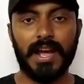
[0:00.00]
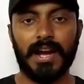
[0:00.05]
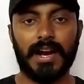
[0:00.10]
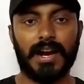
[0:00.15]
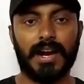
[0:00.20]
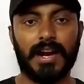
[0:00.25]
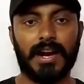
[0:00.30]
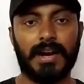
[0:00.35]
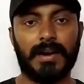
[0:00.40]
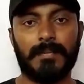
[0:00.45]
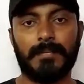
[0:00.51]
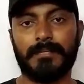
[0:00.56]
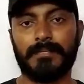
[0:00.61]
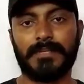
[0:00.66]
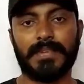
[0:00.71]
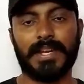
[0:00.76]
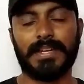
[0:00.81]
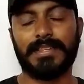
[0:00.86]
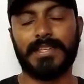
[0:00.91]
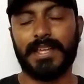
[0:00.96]

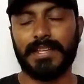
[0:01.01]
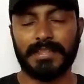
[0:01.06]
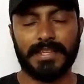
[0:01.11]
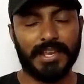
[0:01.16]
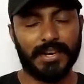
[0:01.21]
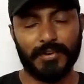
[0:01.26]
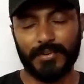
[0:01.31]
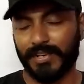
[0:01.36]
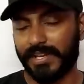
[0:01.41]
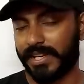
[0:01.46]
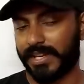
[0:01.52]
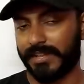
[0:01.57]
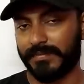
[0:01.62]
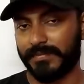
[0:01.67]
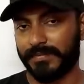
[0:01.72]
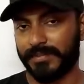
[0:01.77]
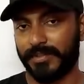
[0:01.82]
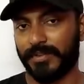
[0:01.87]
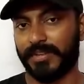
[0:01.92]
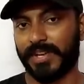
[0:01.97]
and then
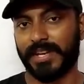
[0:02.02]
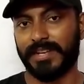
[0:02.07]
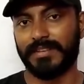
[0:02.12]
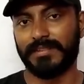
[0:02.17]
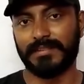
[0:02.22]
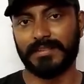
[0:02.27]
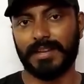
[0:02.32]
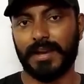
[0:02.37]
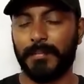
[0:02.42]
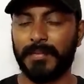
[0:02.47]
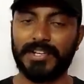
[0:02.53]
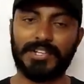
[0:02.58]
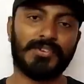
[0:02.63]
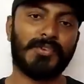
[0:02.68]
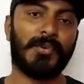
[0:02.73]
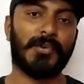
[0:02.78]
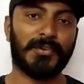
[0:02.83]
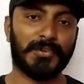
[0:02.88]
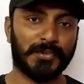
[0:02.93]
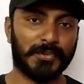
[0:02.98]
only you can commit
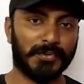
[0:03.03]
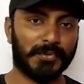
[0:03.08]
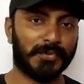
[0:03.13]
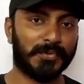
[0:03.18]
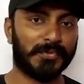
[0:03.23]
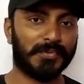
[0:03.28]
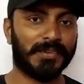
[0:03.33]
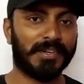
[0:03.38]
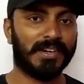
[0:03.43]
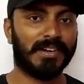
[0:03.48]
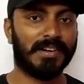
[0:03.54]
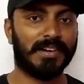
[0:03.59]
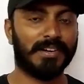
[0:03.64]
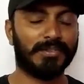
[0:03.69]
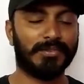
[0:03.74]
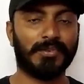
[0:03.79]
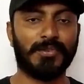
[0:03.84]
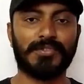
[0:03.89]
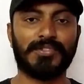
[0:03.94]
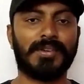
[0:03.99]
code to
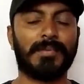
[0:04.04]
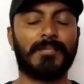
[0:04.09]
those